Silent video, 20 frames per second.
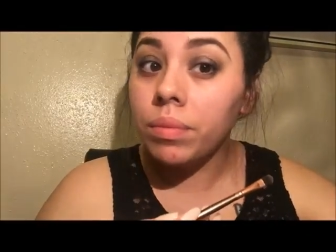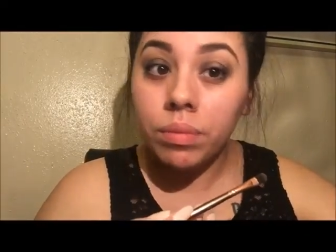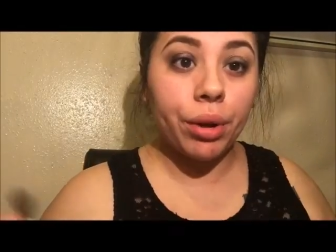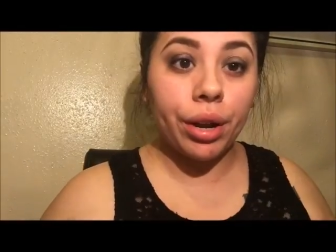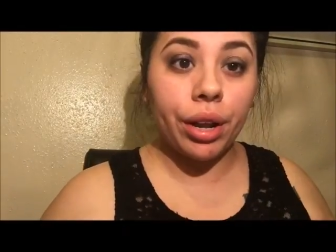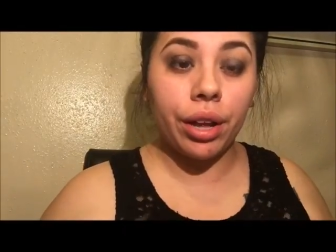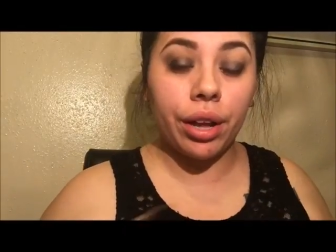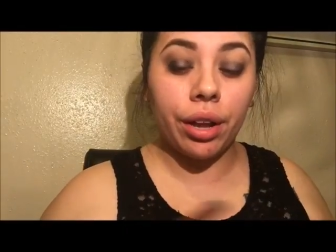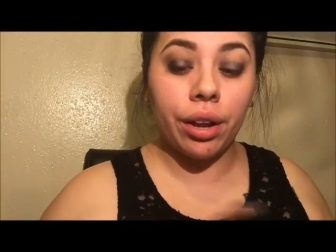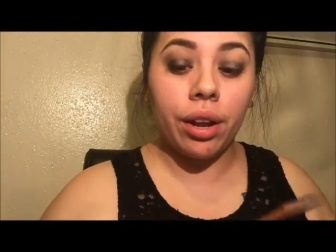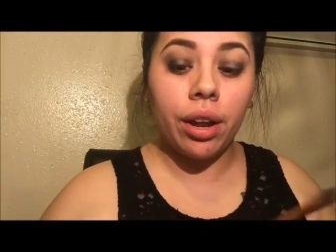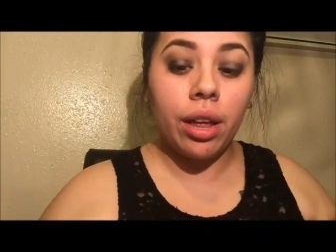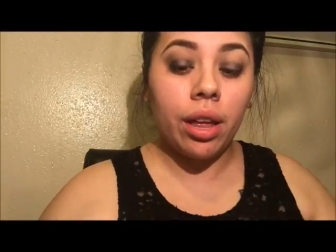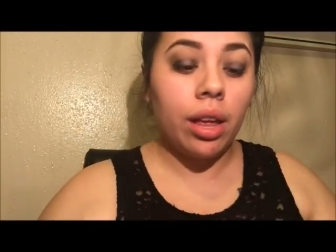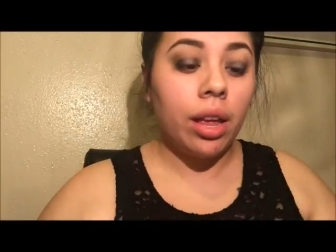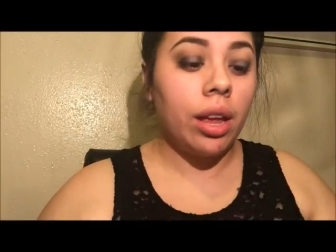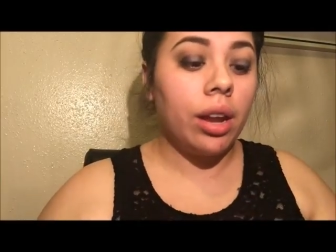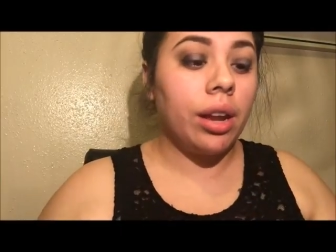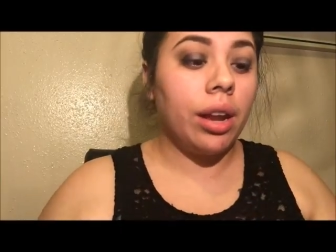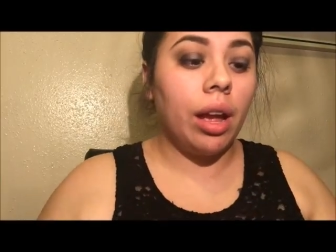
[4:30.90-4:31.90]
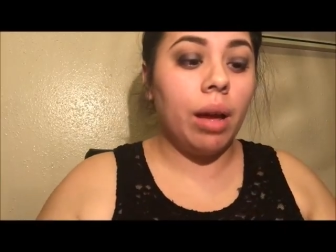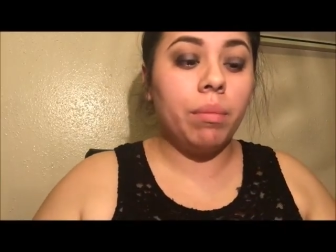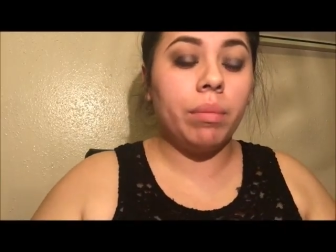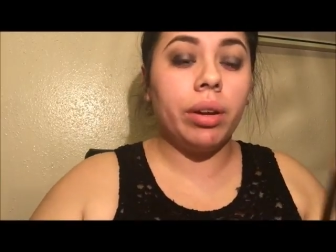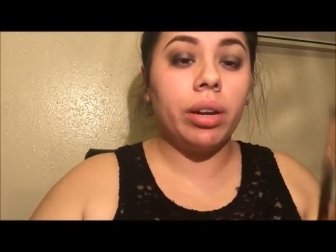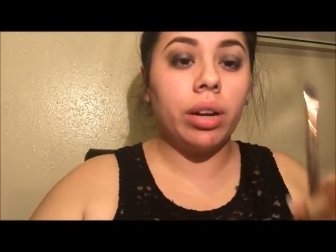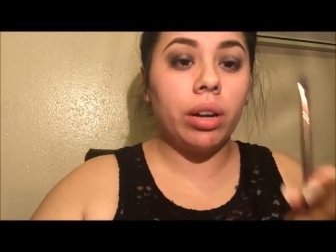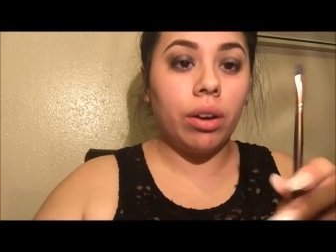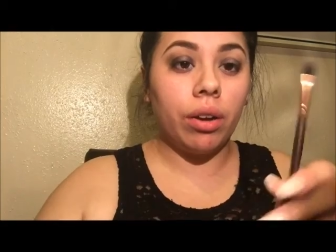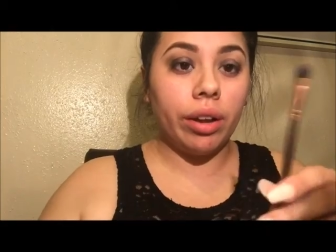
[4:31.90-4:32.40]
Pretty good. Now I'm
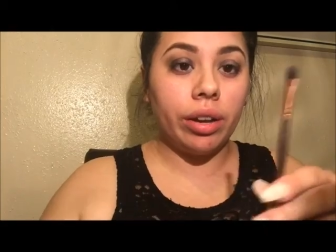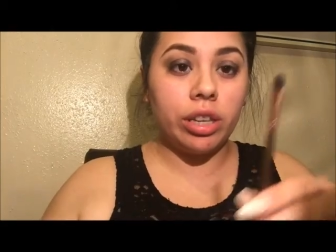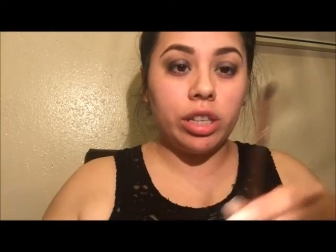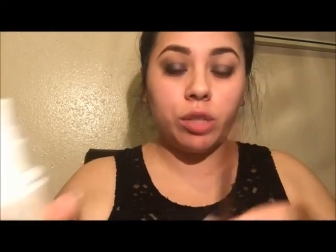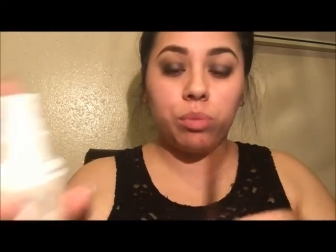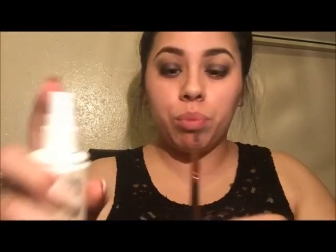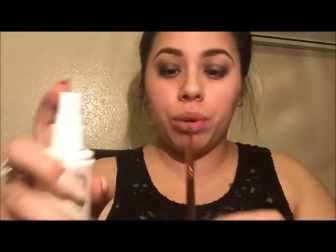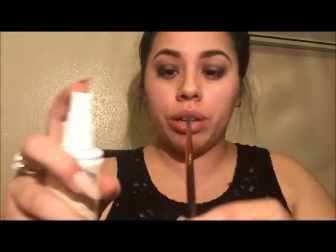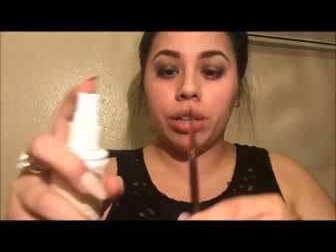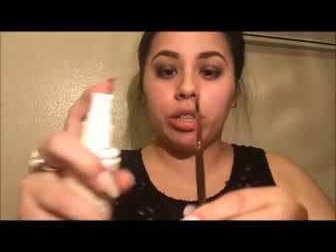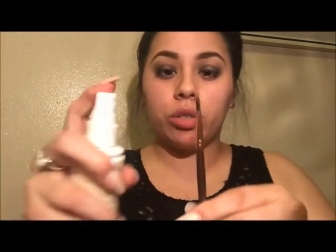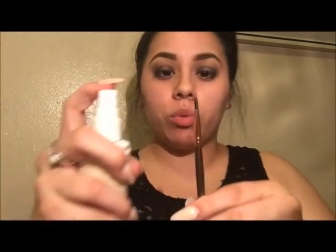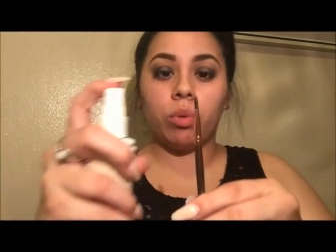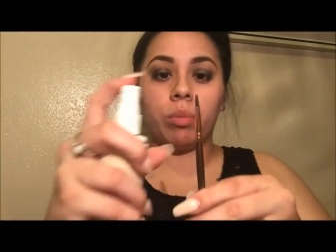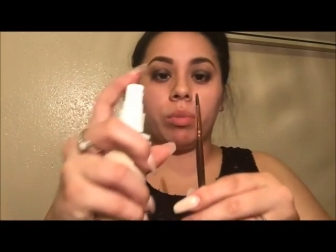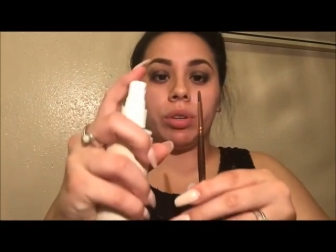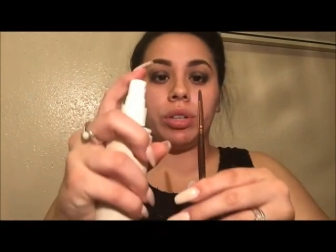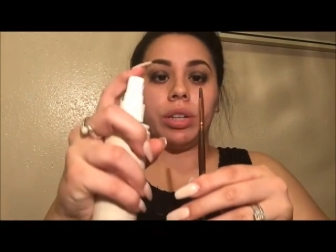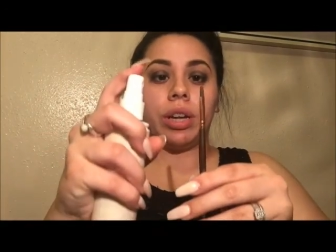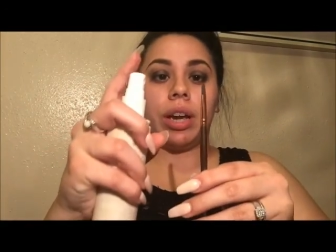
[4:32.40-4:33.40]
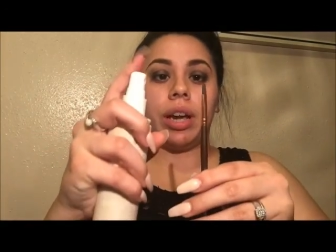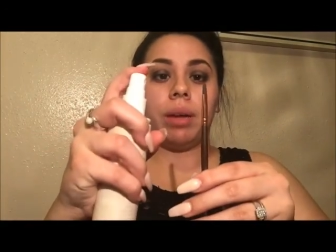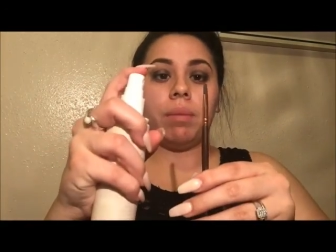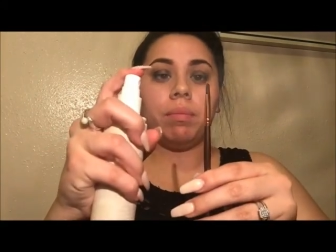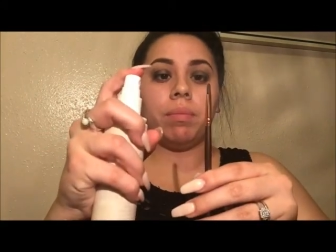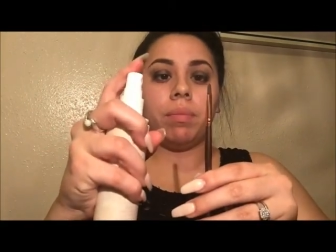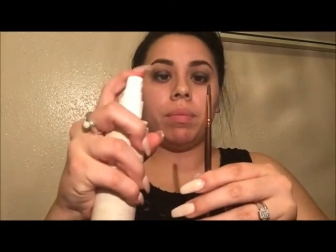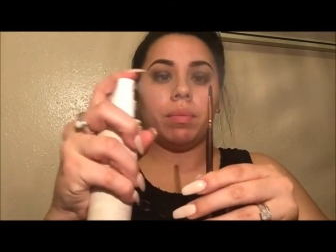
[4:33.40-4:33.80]
gonna go ahead and spray this one more time.